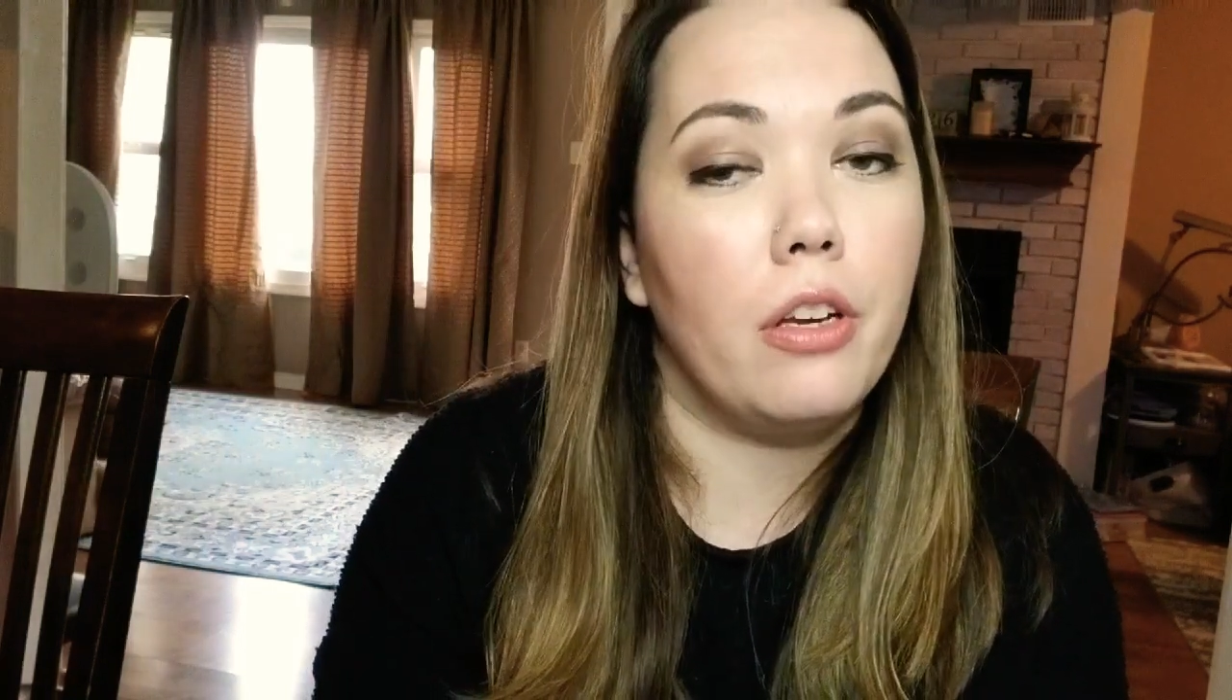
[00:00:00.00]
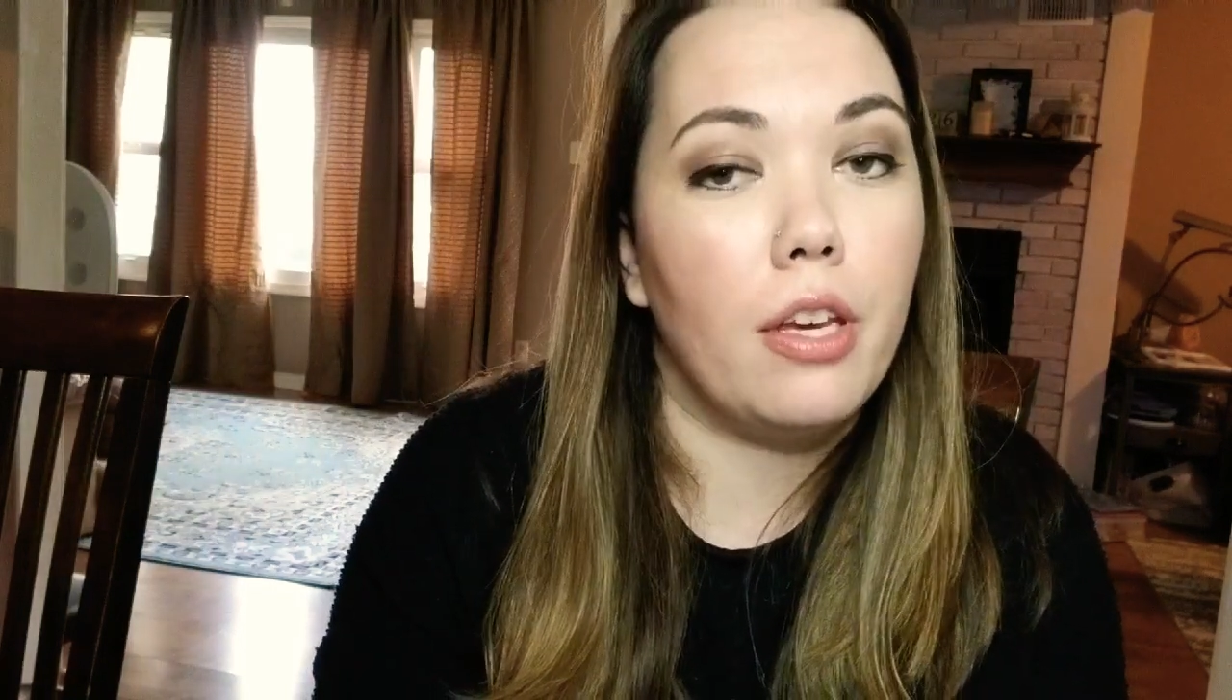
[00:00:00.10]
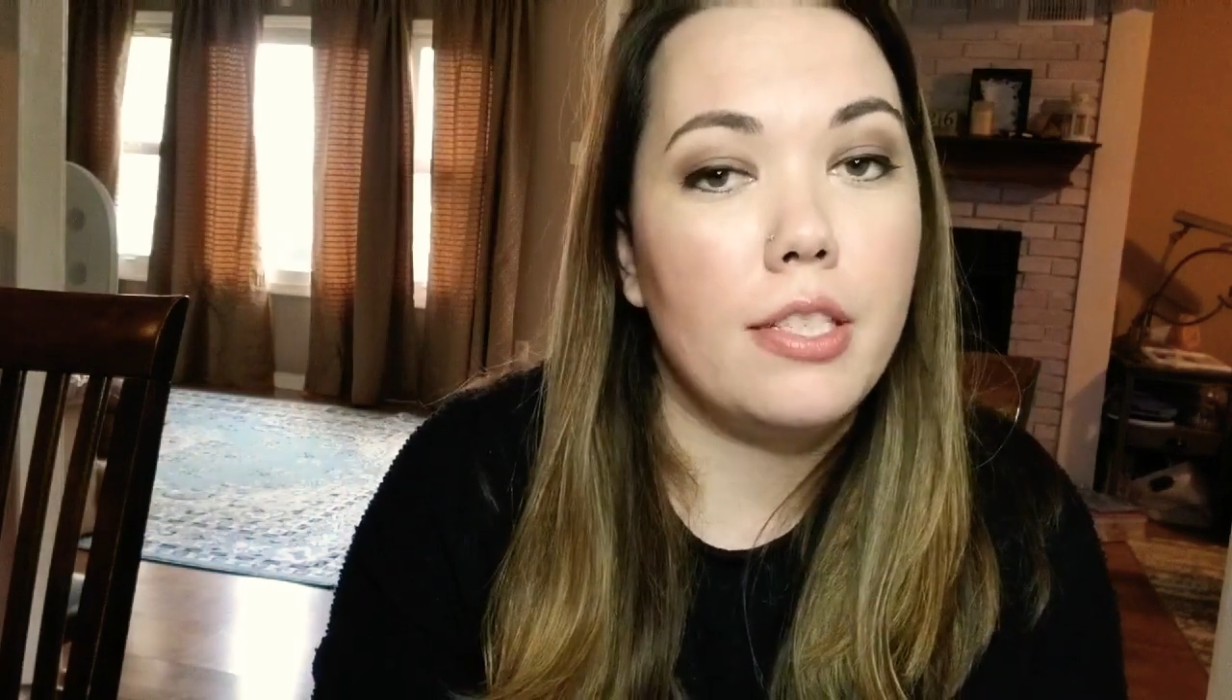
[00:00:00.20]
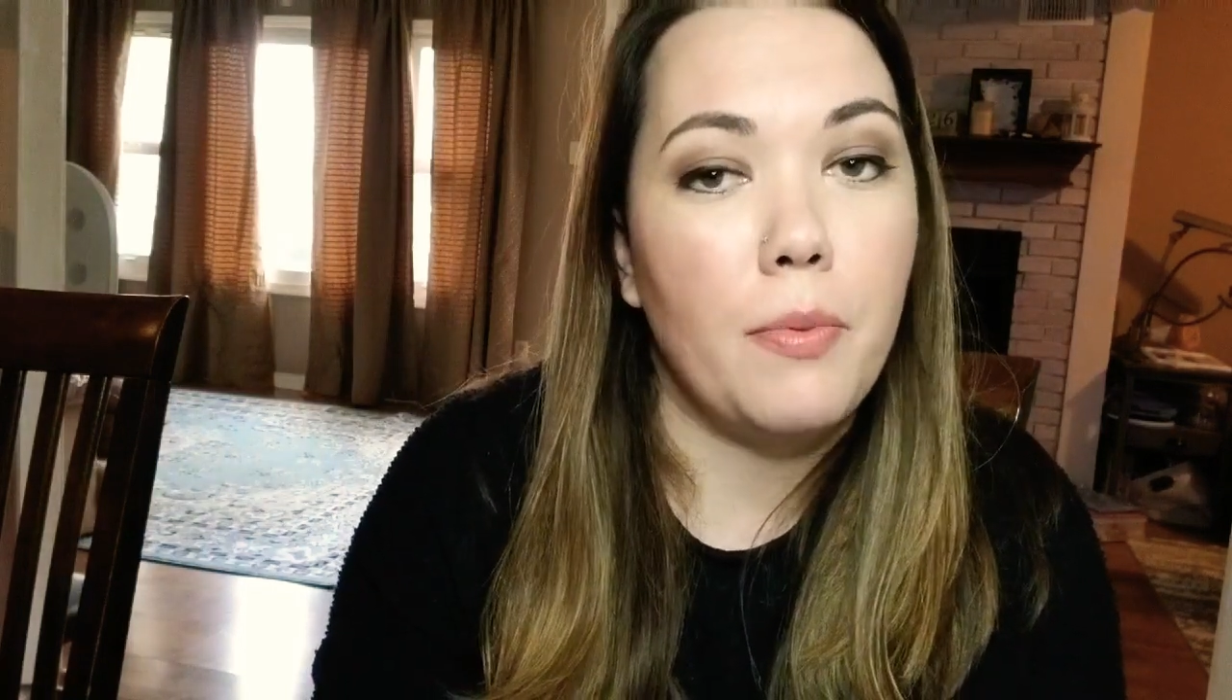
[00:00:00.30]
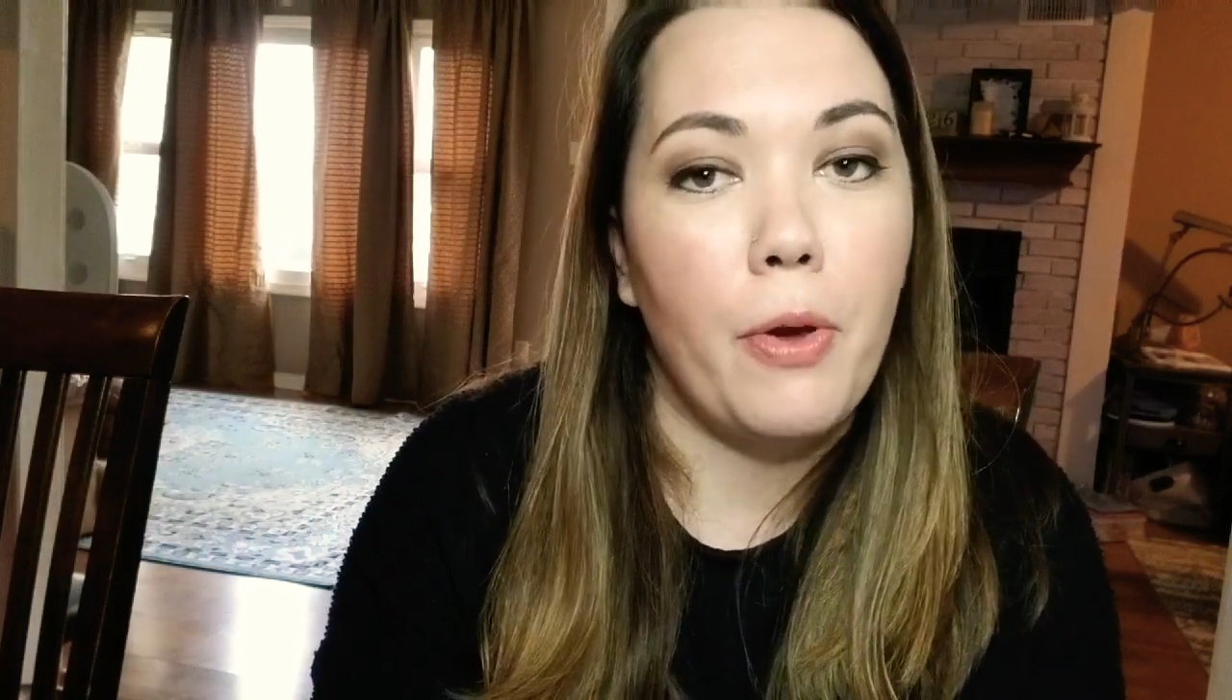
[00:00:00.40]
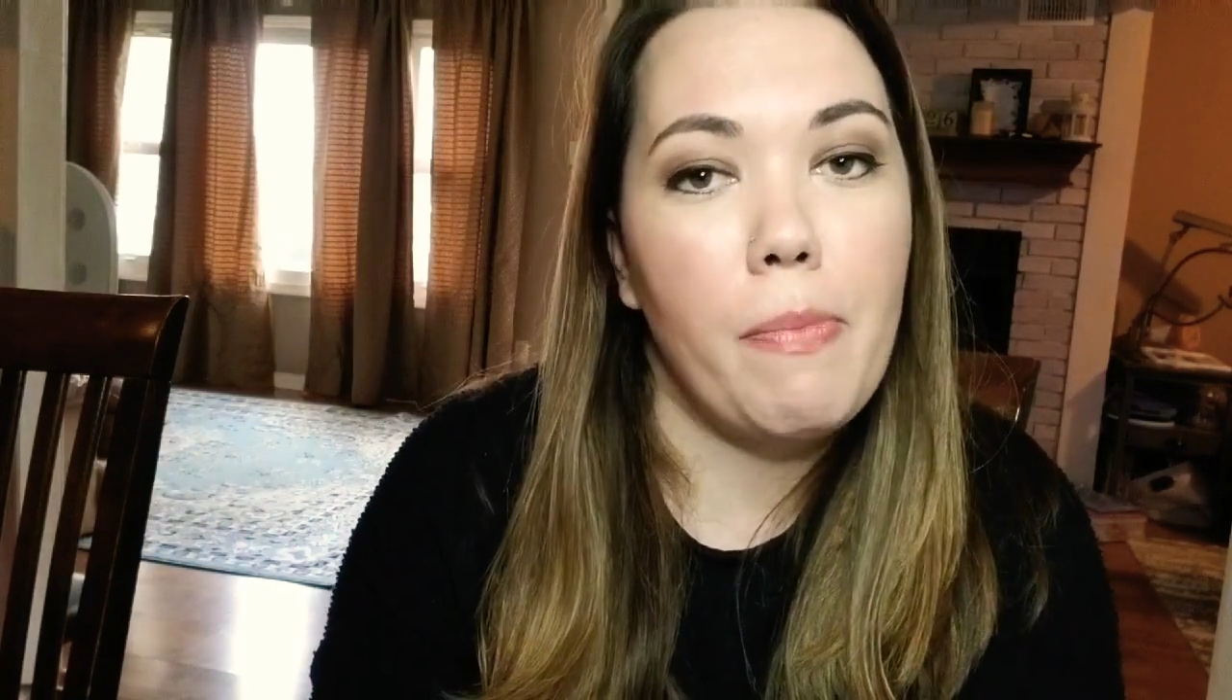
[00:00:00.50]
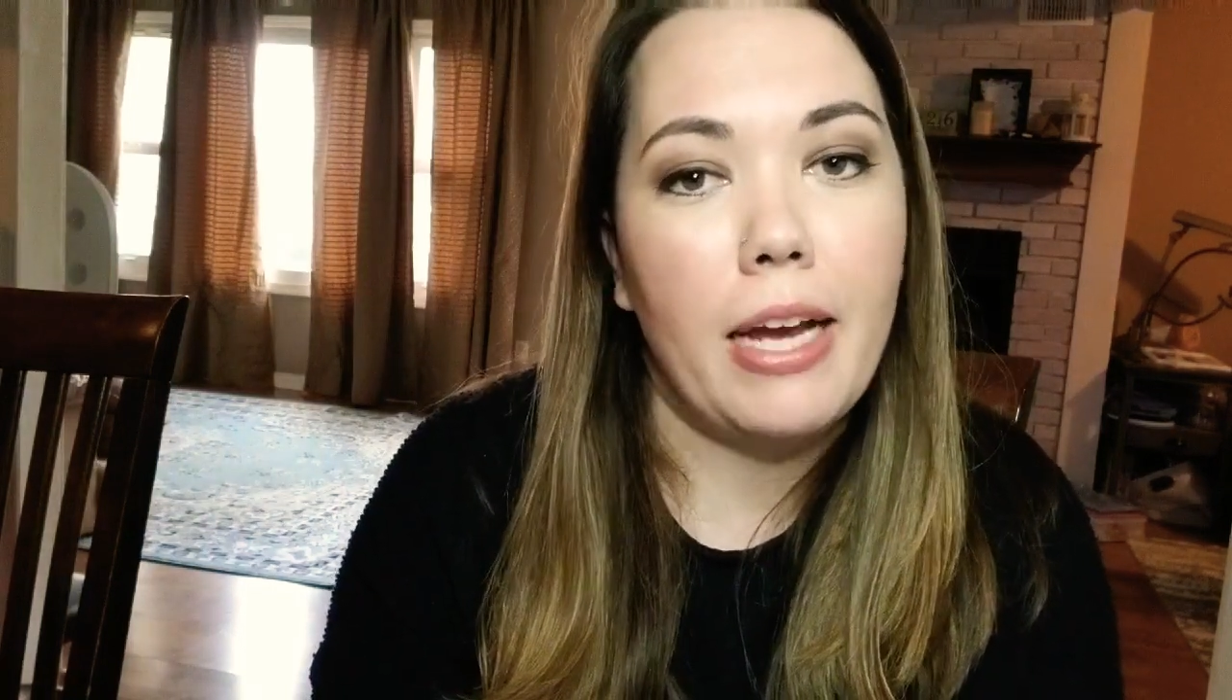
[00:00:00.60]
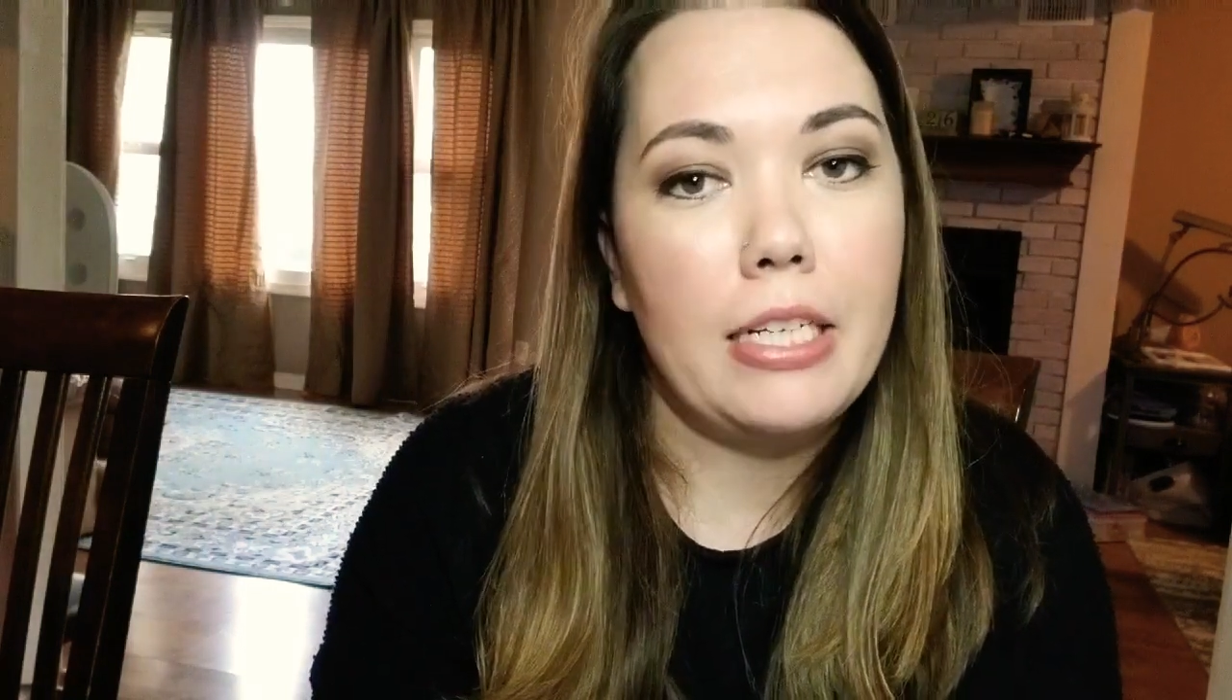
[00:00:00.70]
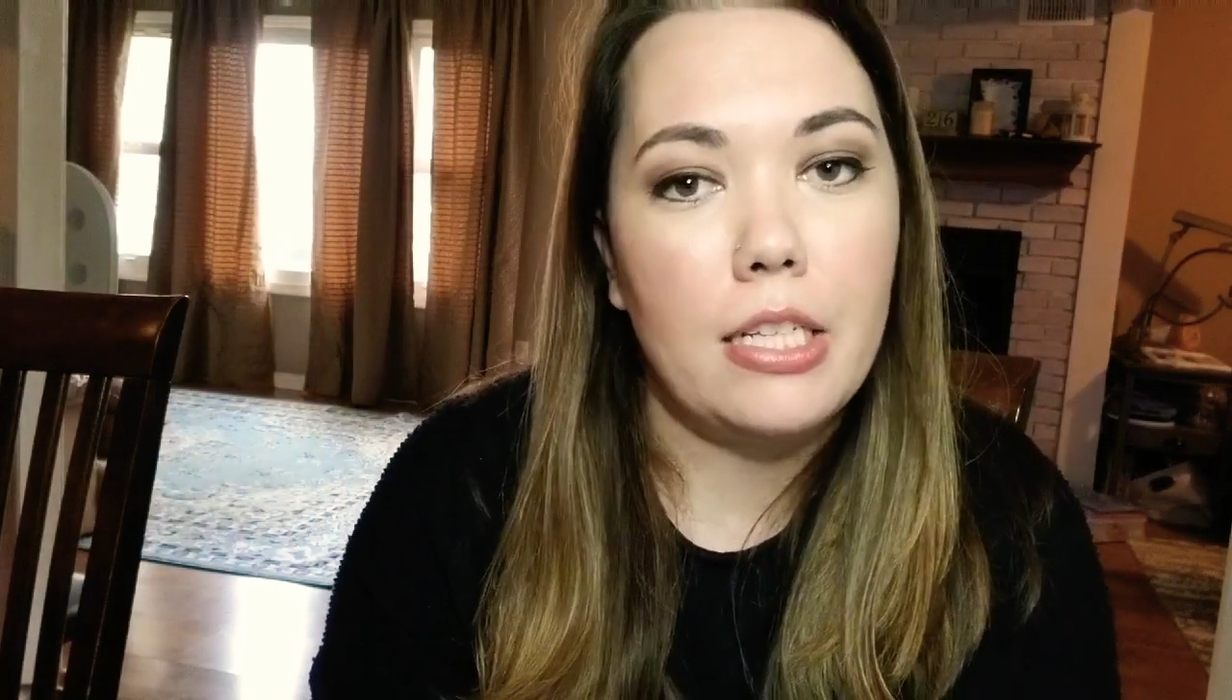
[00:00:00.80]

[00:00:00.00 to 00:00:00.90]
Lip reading: earliest I'm going back